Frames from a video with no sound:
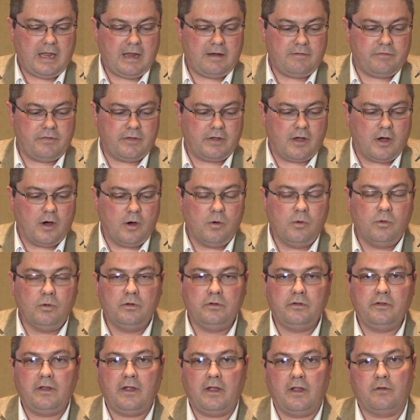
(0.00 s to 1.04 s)
have the
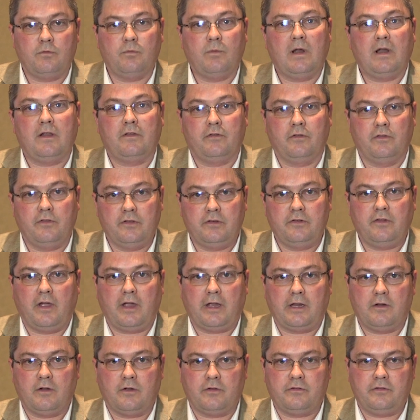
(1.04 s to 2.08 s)
gold as well as other
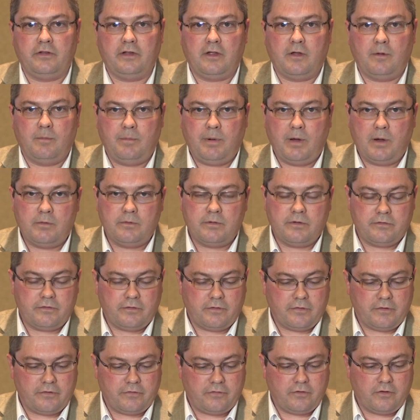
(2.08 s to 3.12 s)
diagnostic components
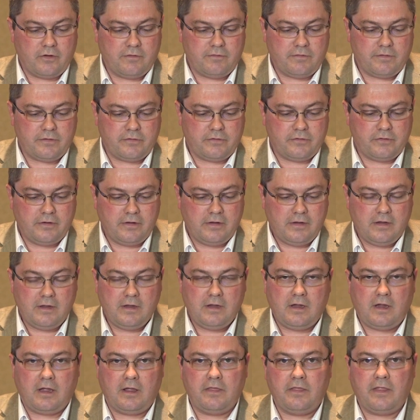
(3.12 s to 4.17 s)
on the surface,
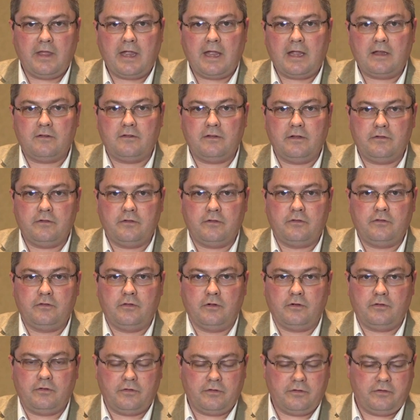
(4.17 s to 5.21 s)
and they actually just
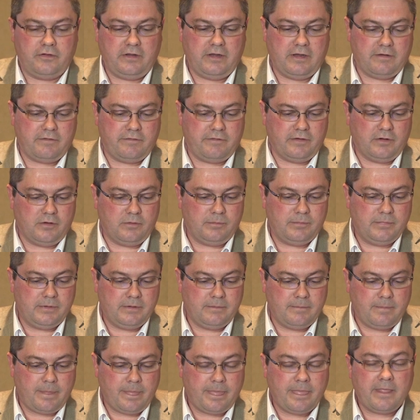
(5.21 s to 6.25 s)
touch the tear film.
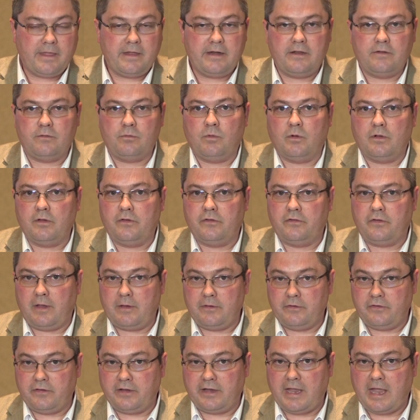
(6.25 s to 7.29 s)
It is one
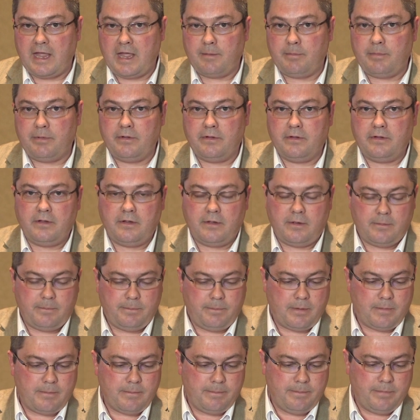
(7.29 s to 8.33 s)
sensor cap
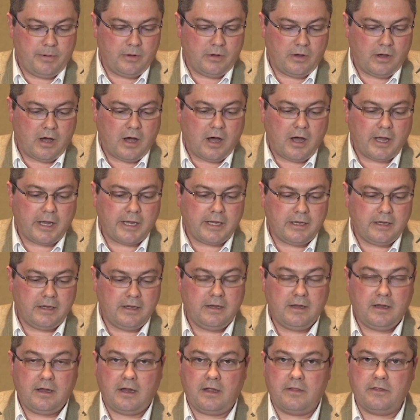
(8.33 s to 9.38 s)
per eye,
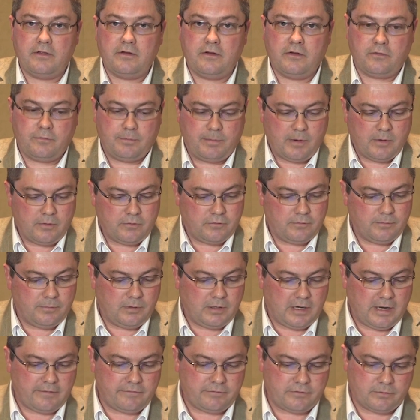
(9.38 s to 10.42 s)
and they're
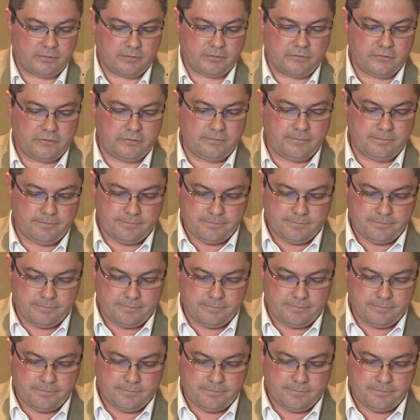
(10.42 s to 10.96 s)
disposable afterwards.